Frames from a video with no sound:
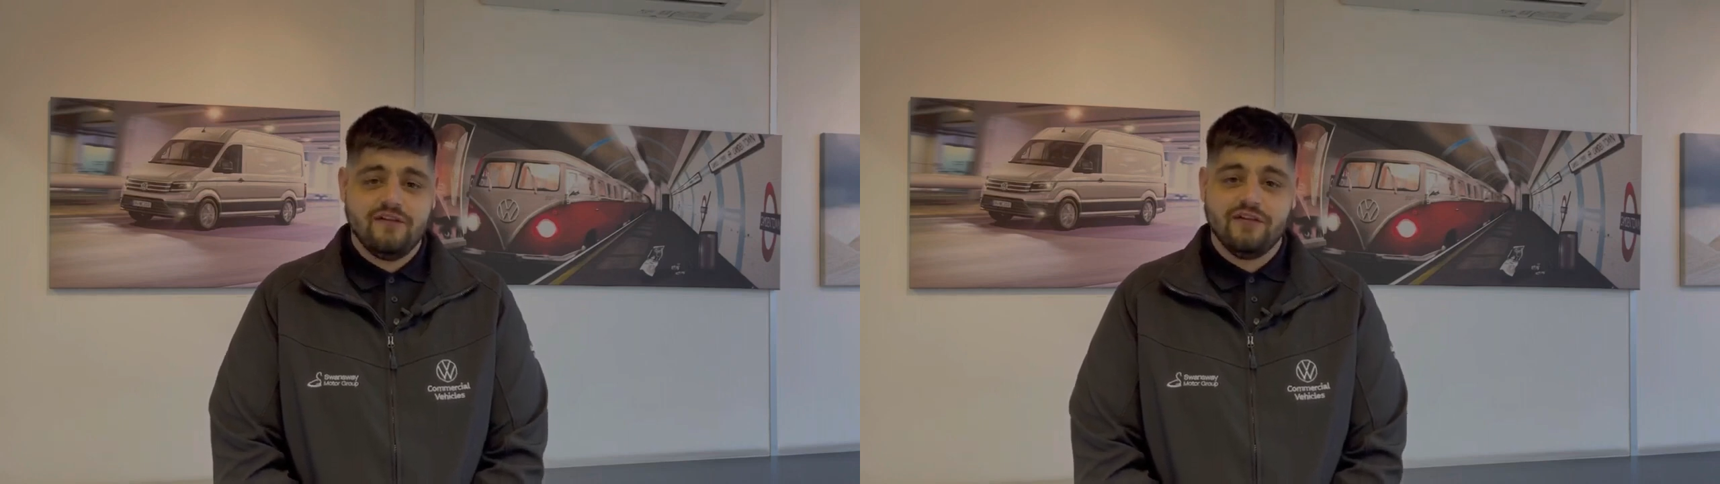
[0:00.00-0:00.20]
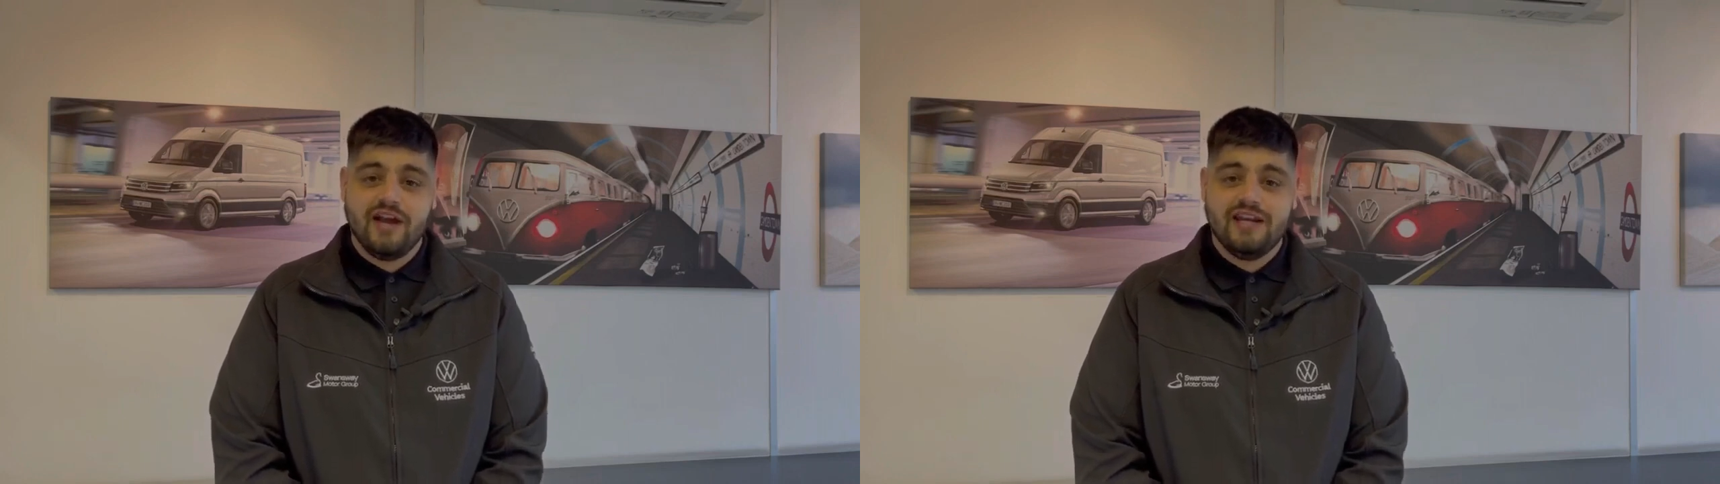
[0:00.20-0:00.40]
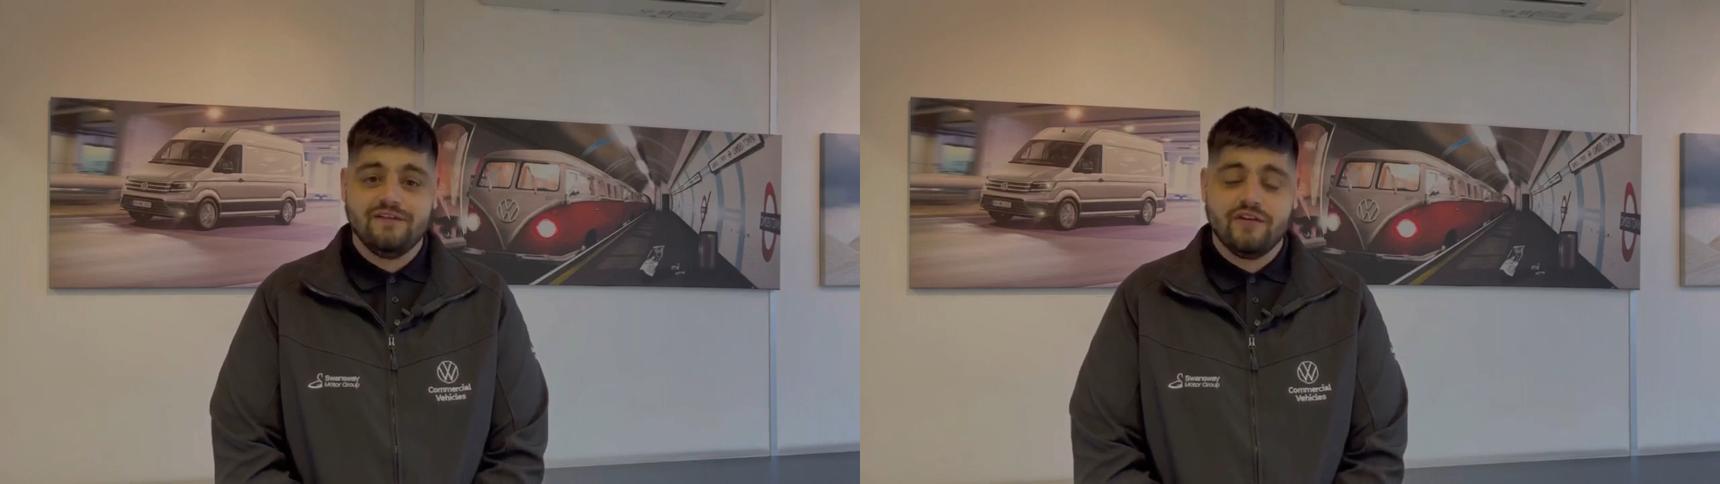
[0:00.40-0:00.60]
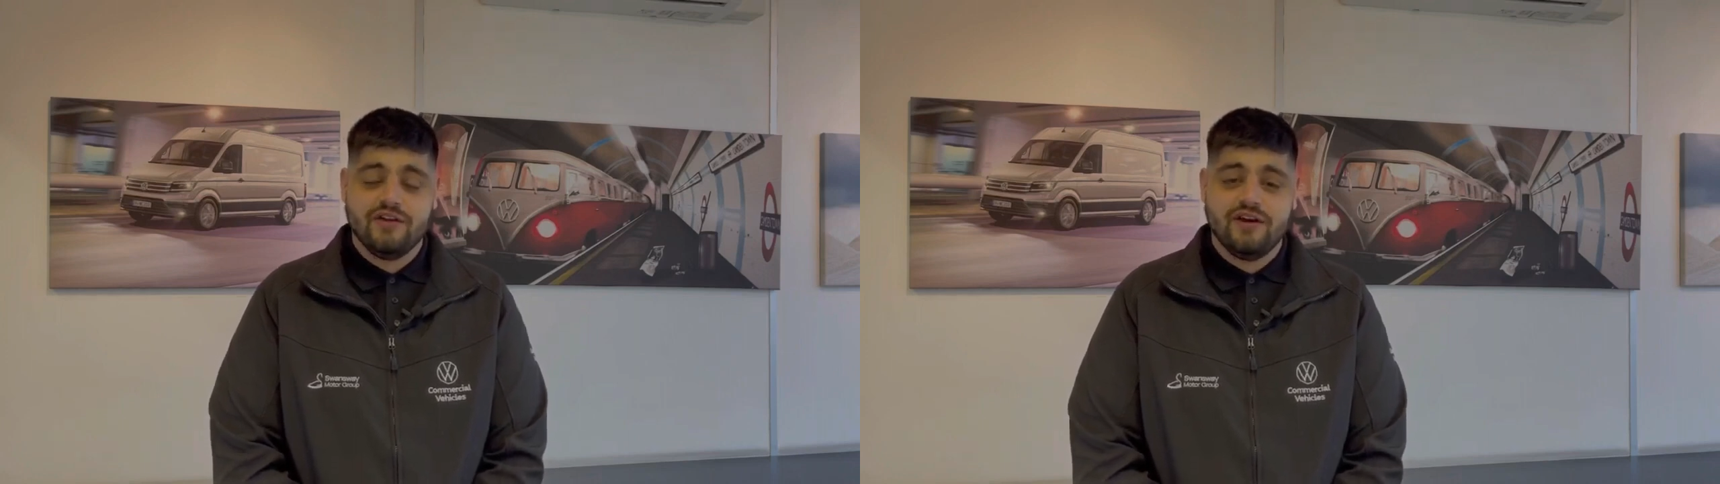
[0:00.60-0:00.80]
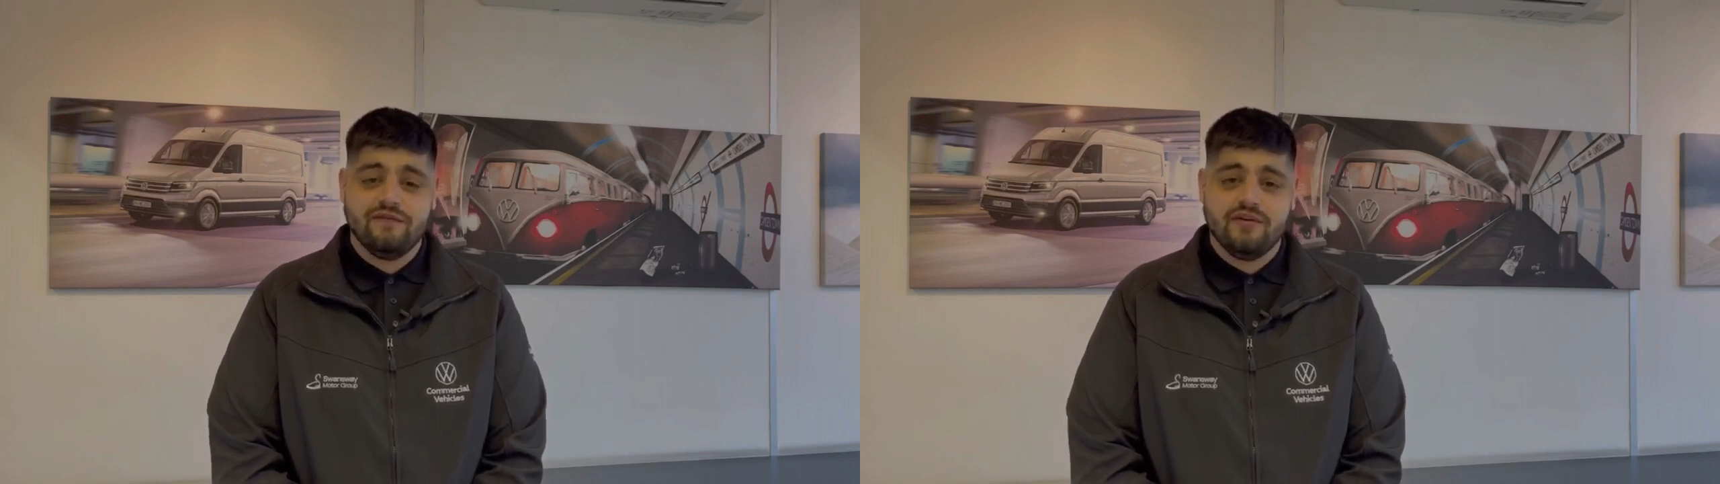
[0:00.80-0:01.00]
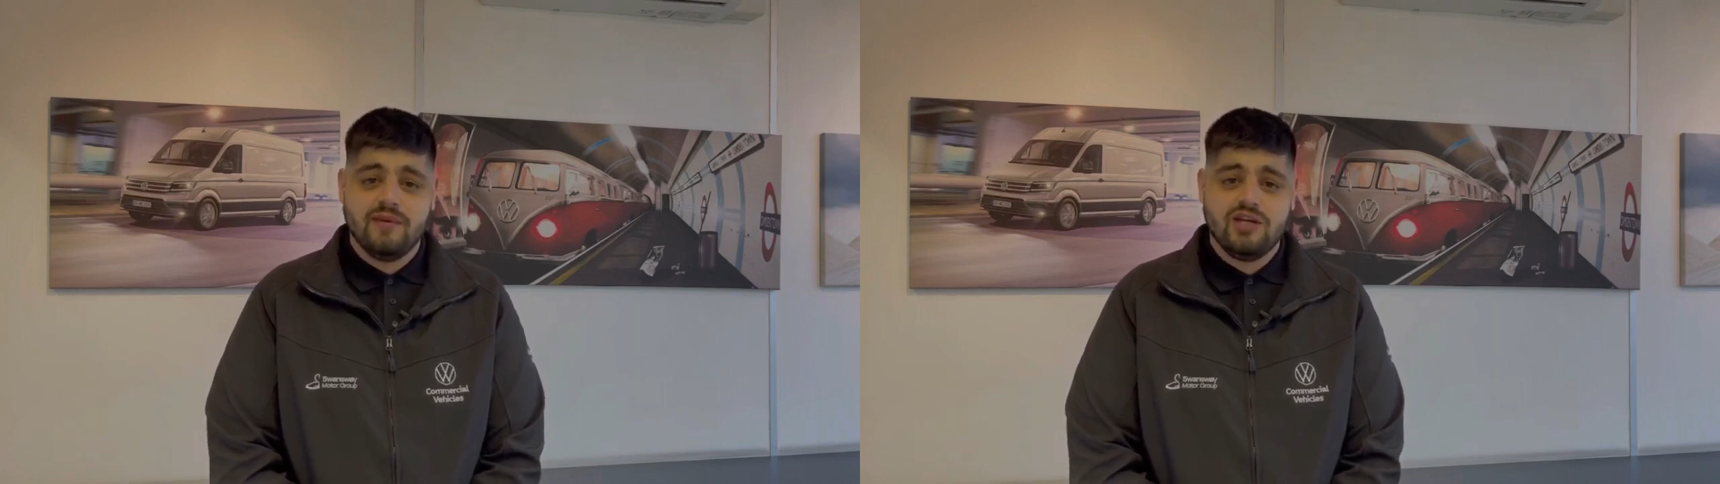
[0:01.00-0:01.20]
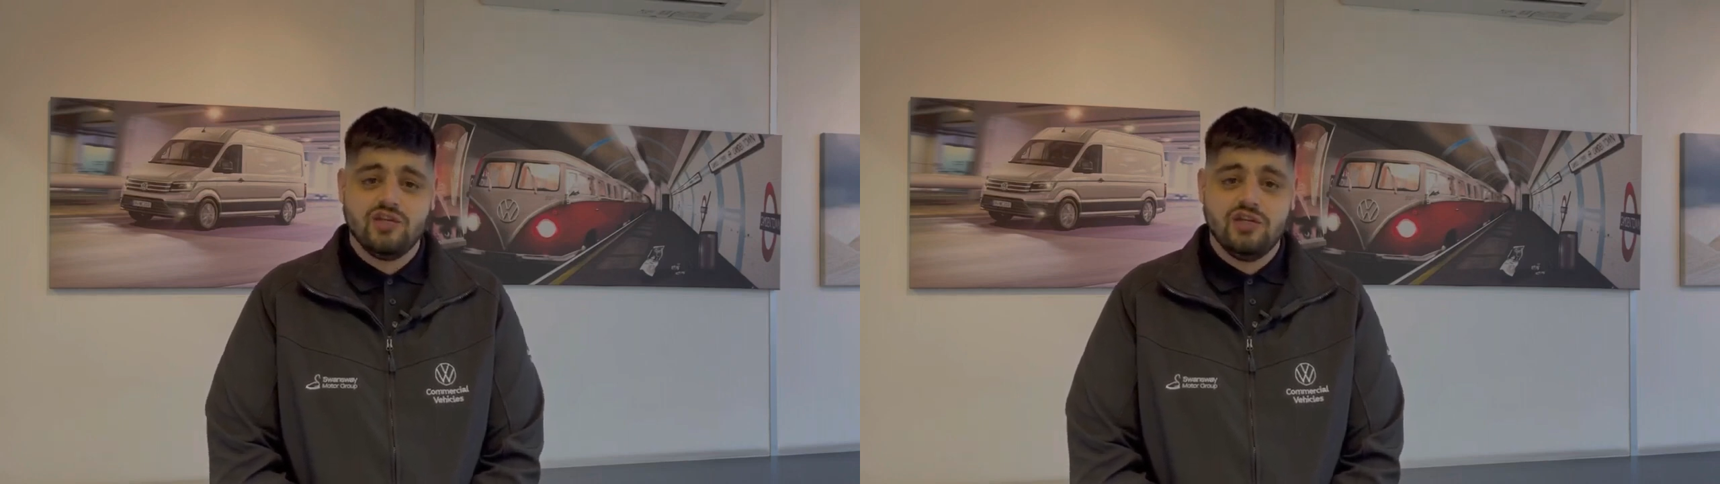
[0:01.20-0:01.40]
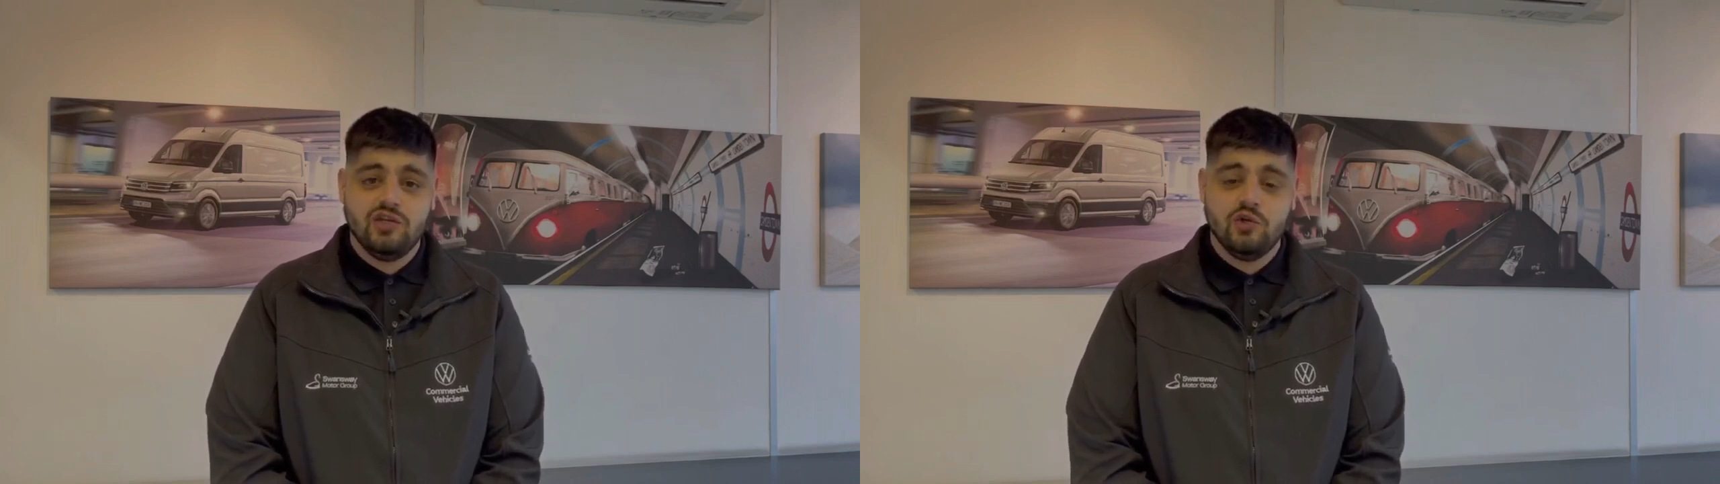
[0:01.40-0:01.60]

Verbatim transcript: For any further information,